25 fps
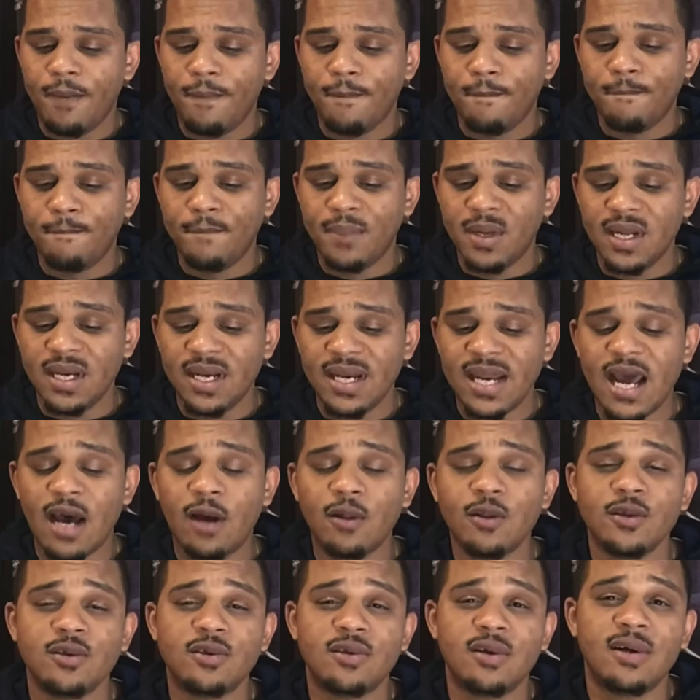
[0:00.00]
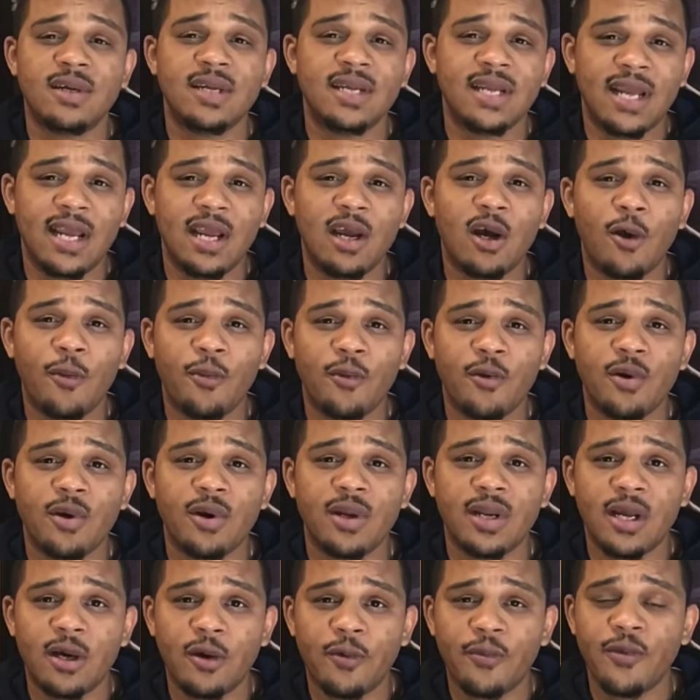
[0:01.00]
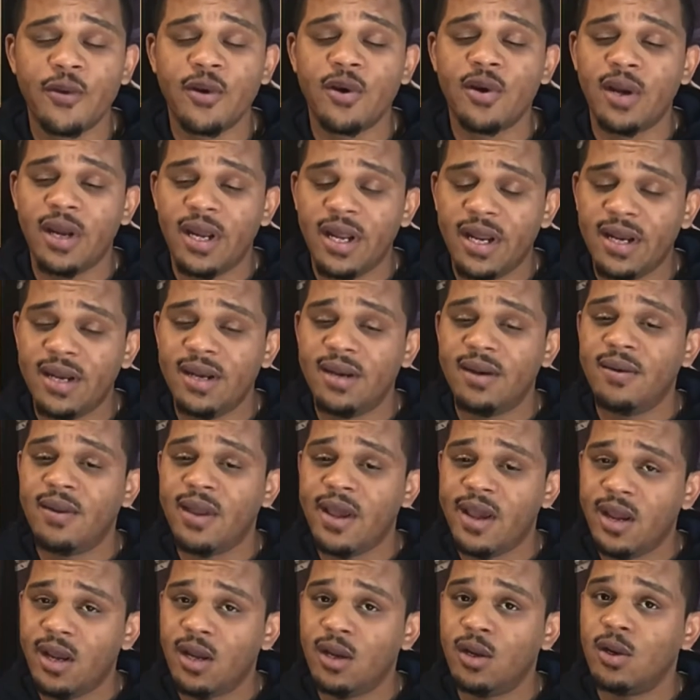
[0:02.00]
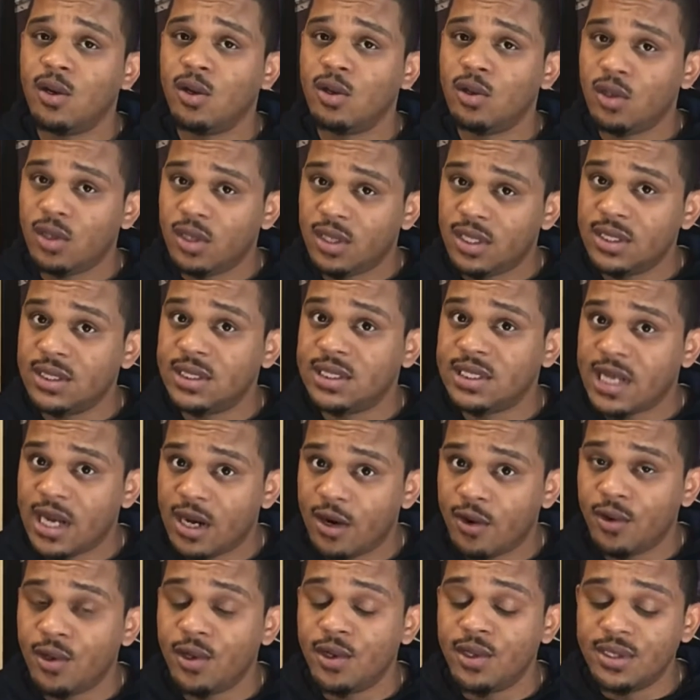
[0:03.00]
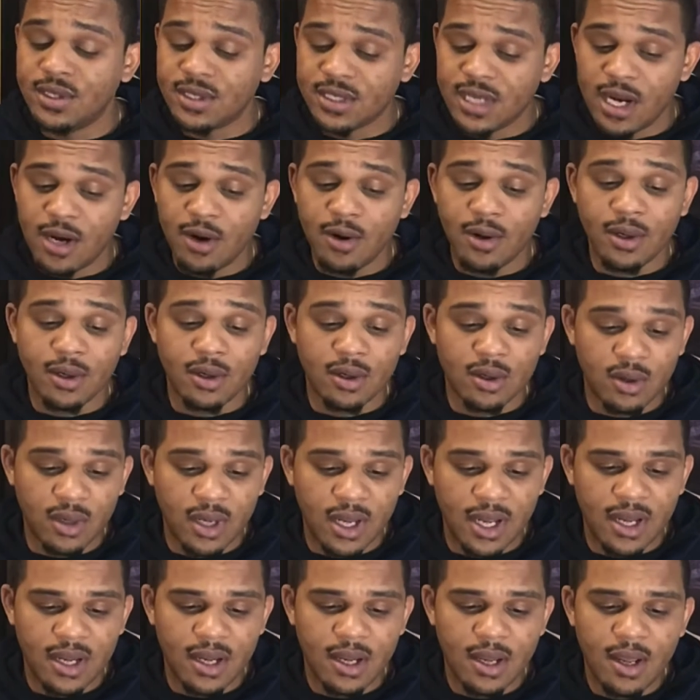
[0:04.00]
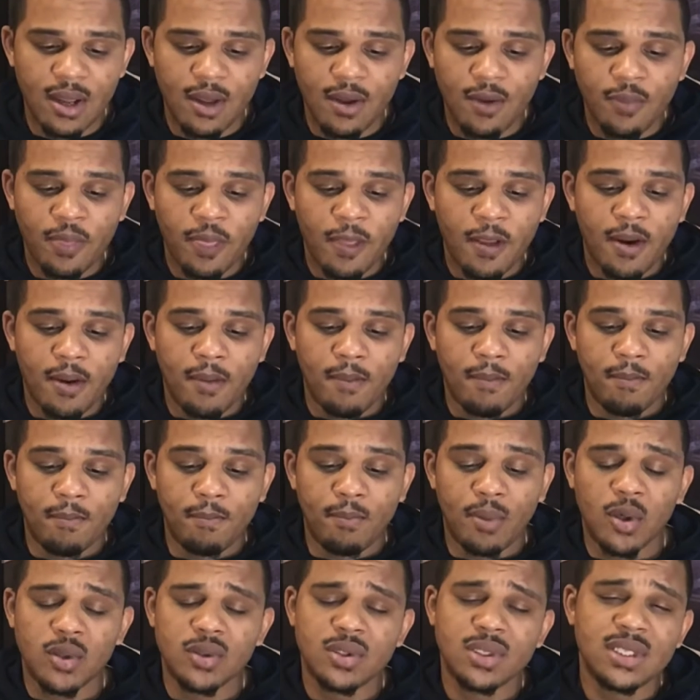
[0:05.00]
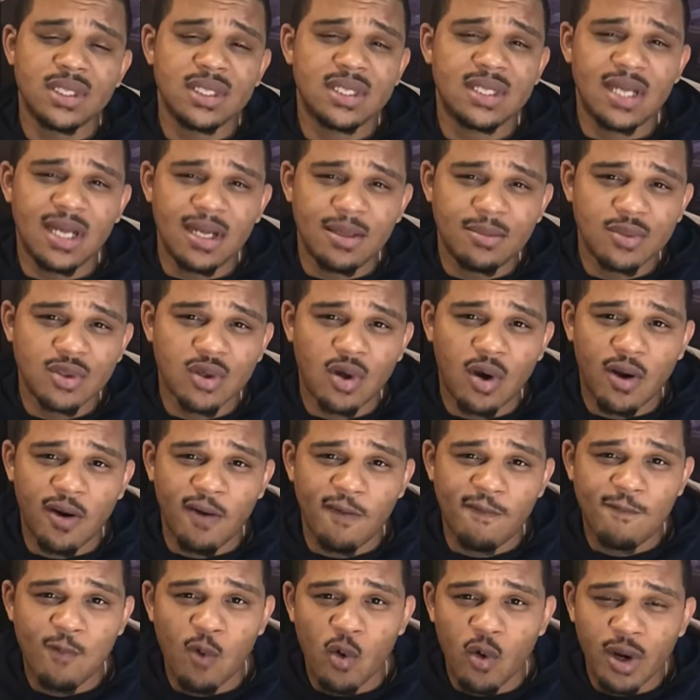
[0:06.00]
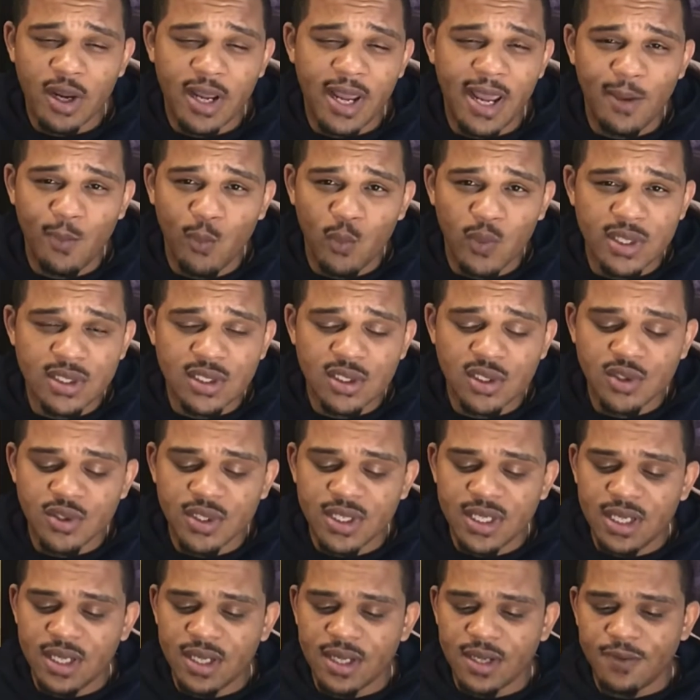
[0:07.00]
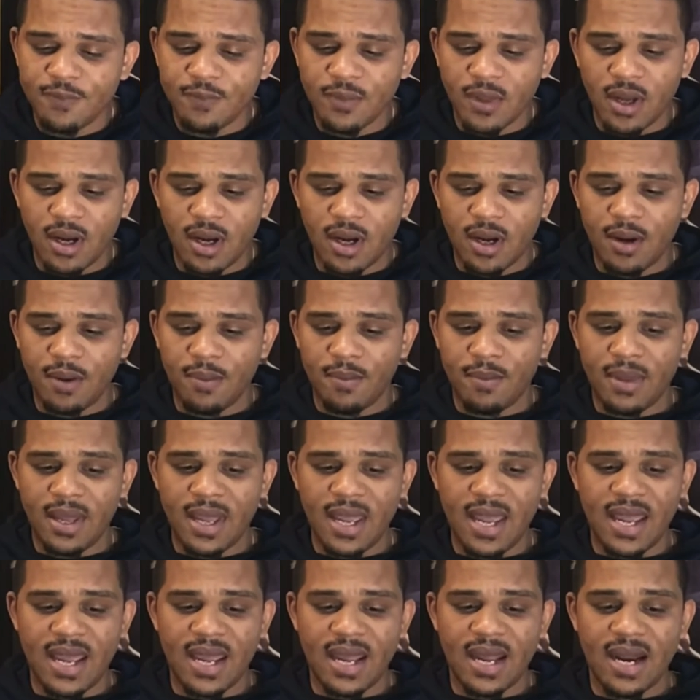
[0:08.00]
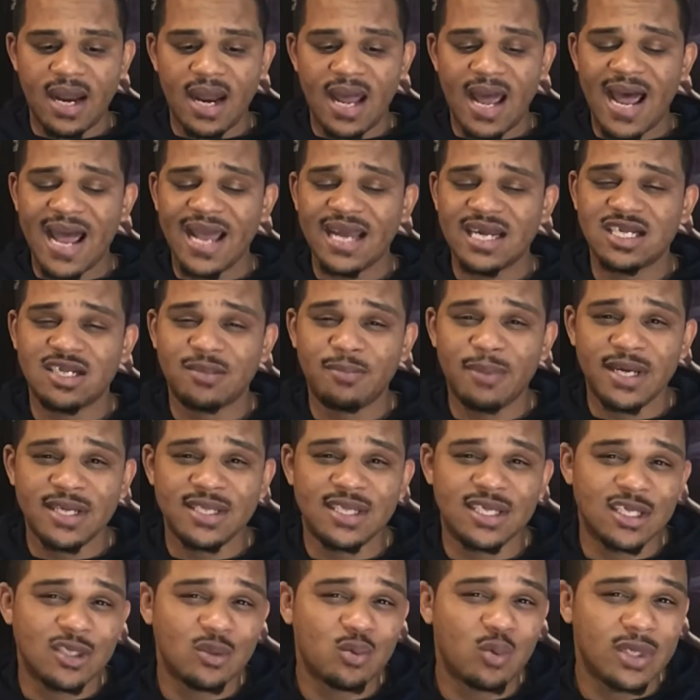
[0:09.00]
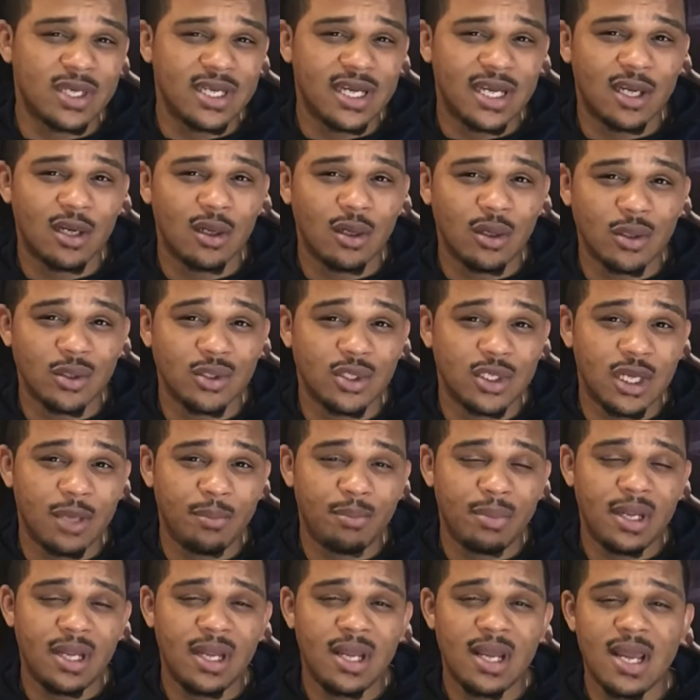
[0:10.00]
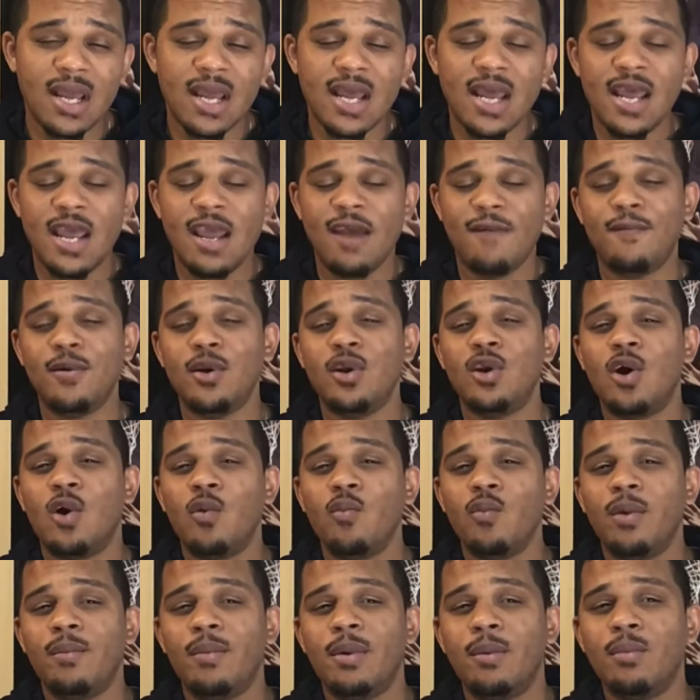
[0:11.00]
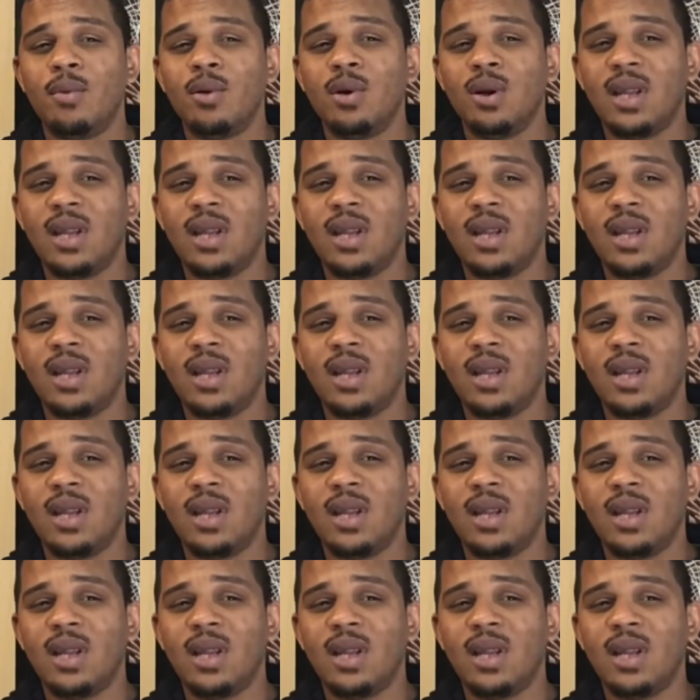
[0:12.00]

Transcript: But now they're starting to get healthier and healthier, and they are looking scarier and scarier, okay? Both of these teams are on a 4-game win streak, and I expect this one to get a little chippy. If you don't remember